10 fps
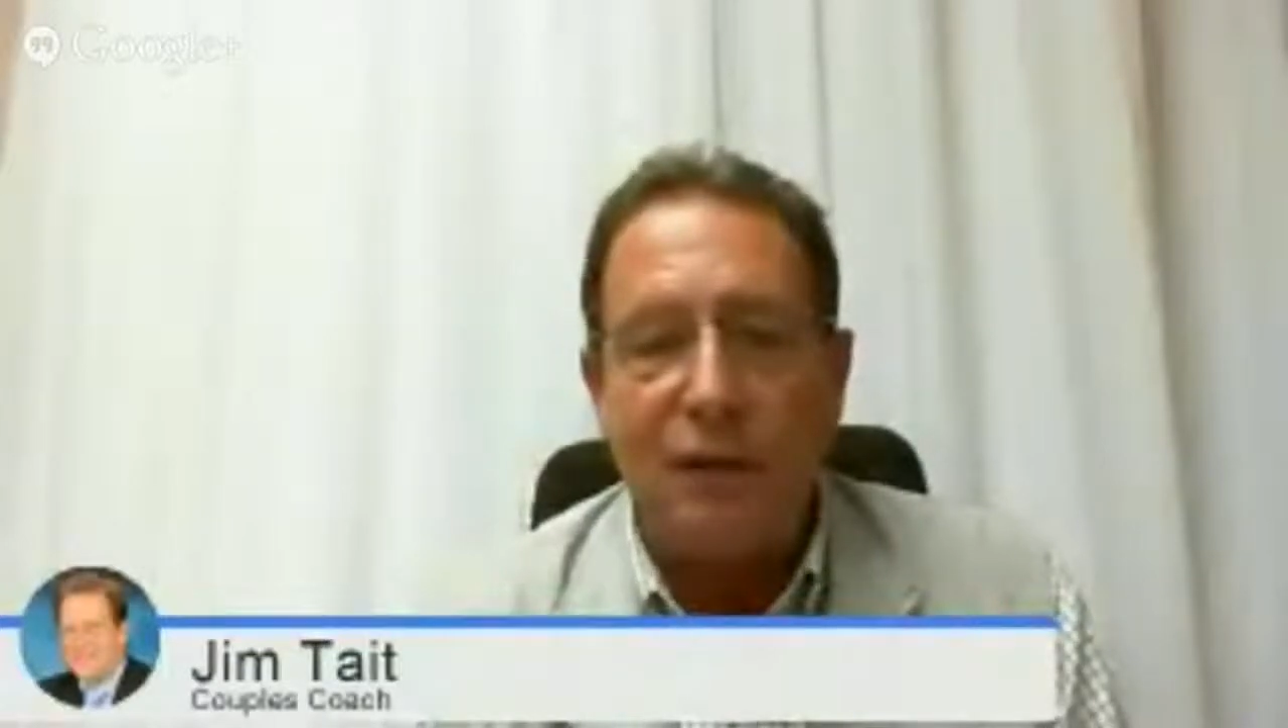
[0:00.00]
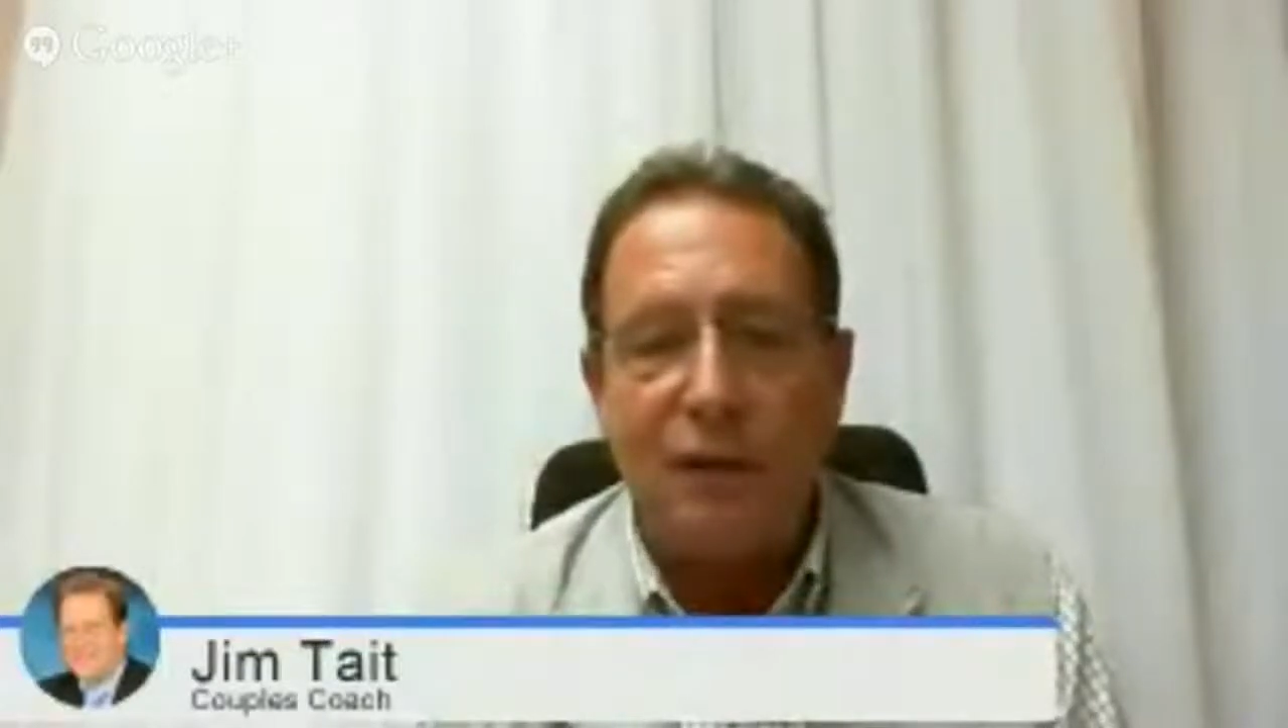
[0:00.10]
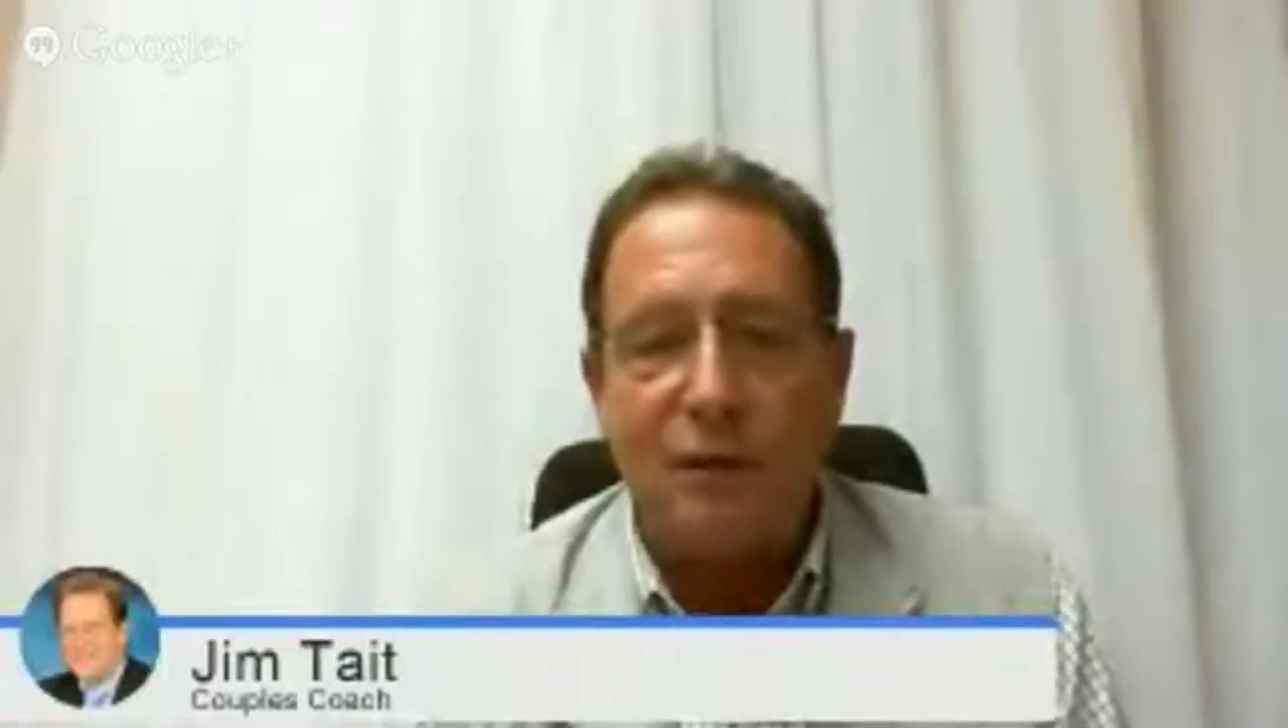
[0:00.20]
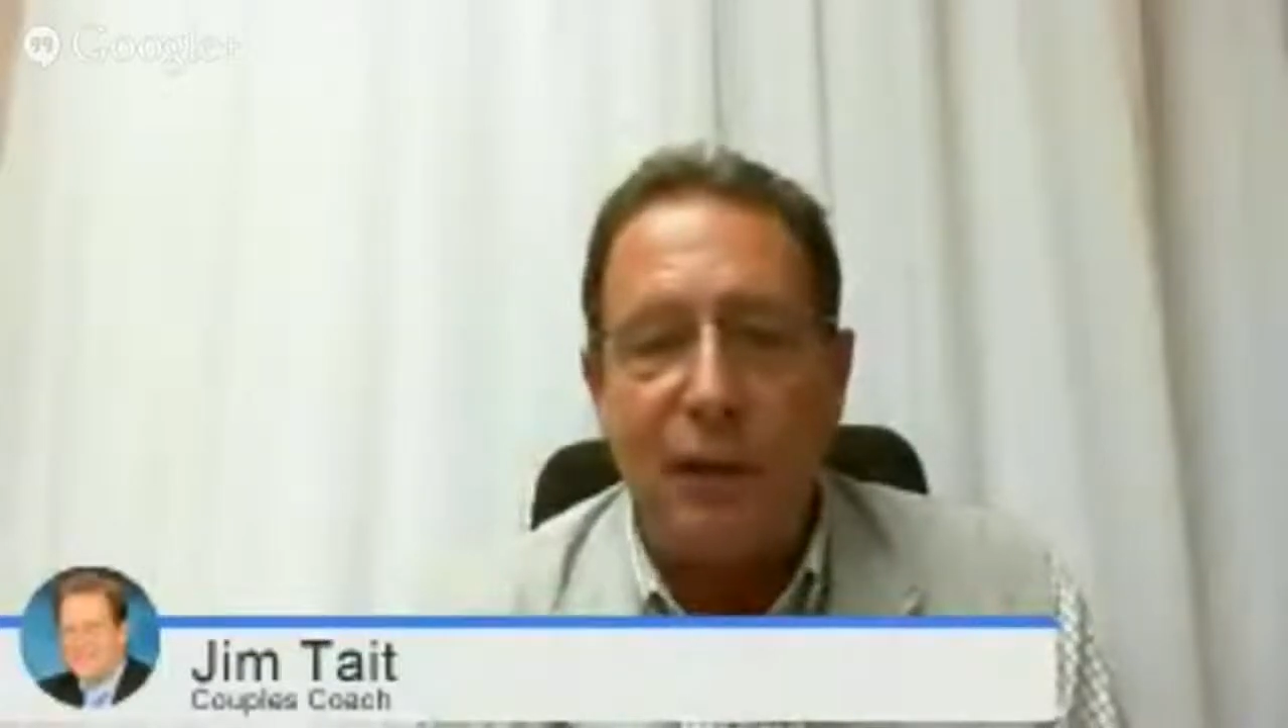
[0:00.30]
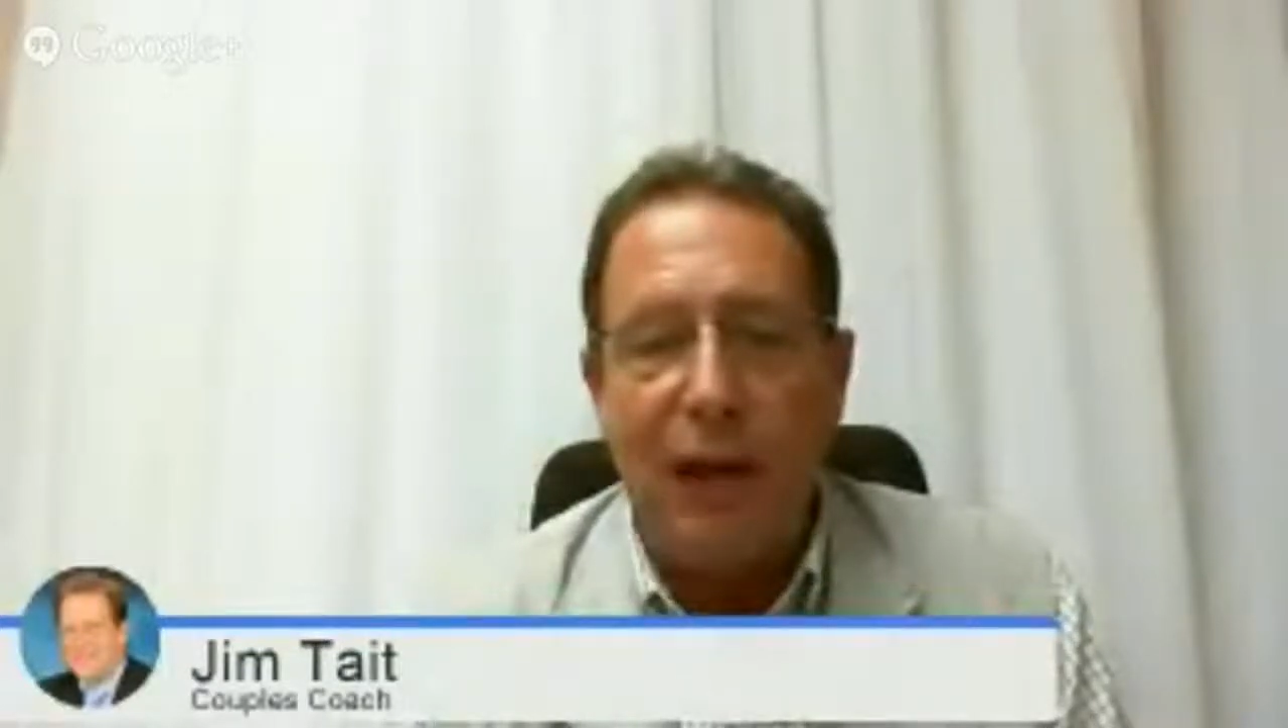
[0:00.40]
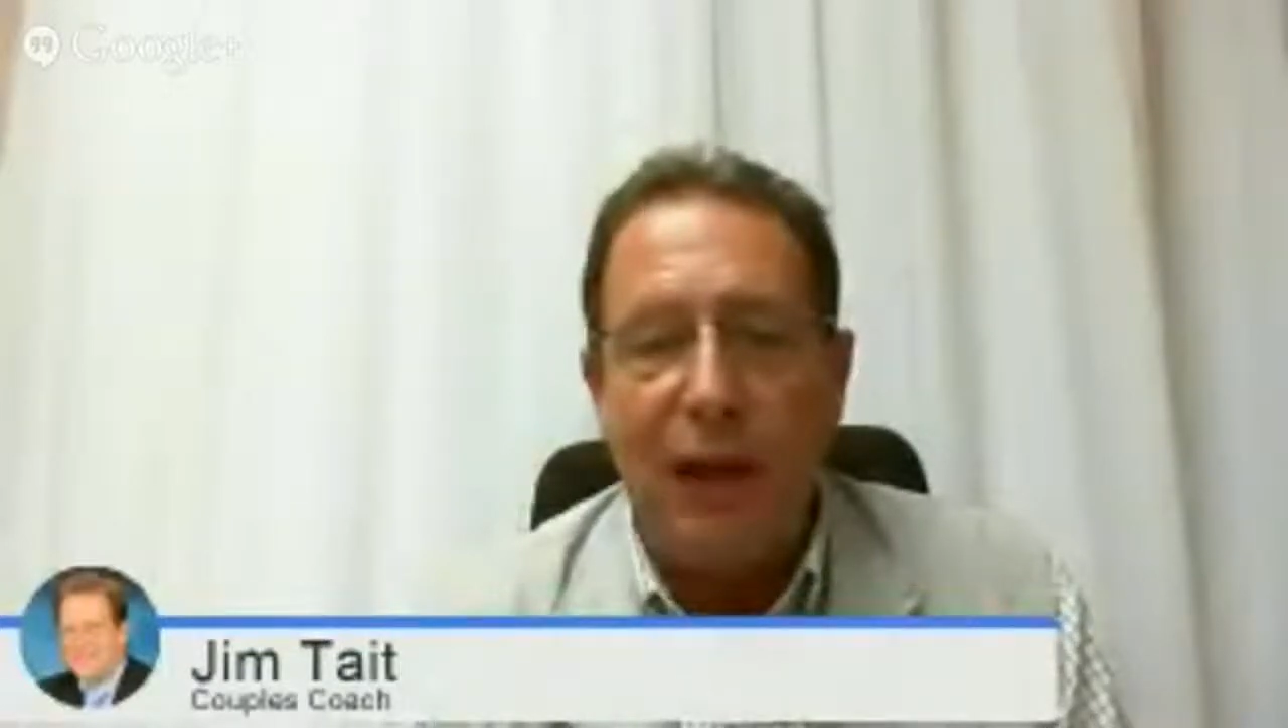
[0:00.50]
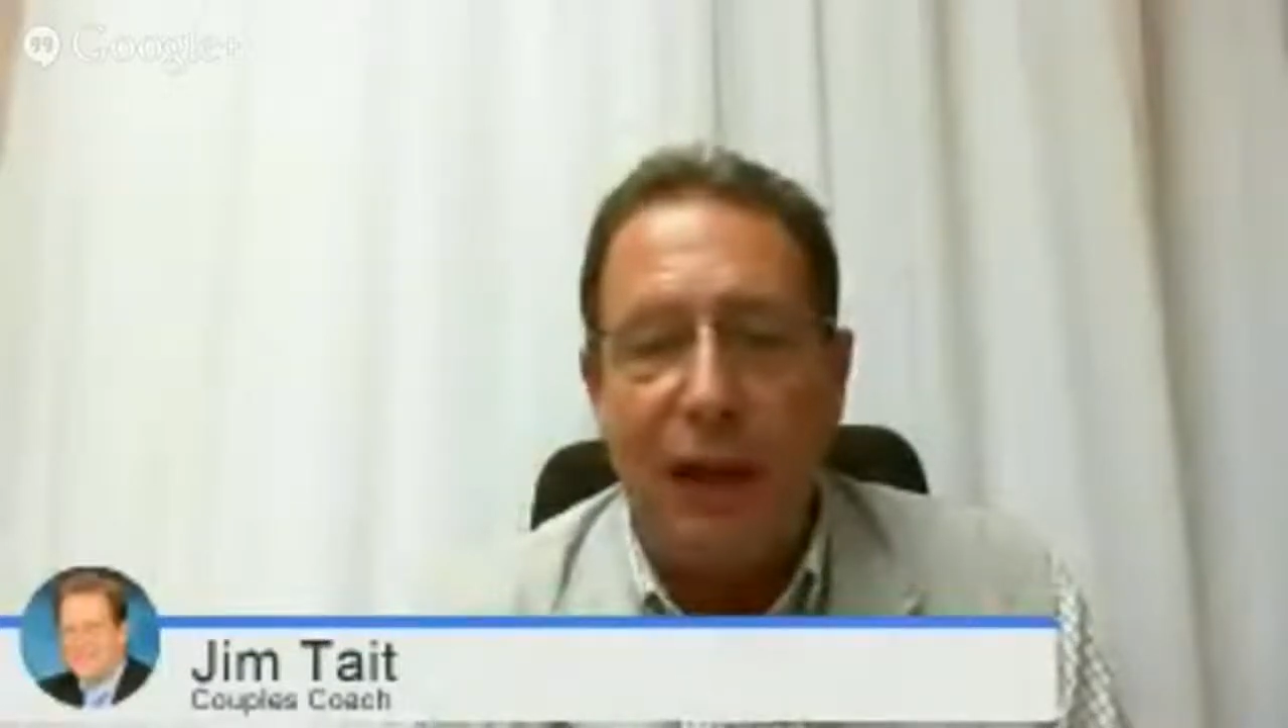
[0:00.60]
references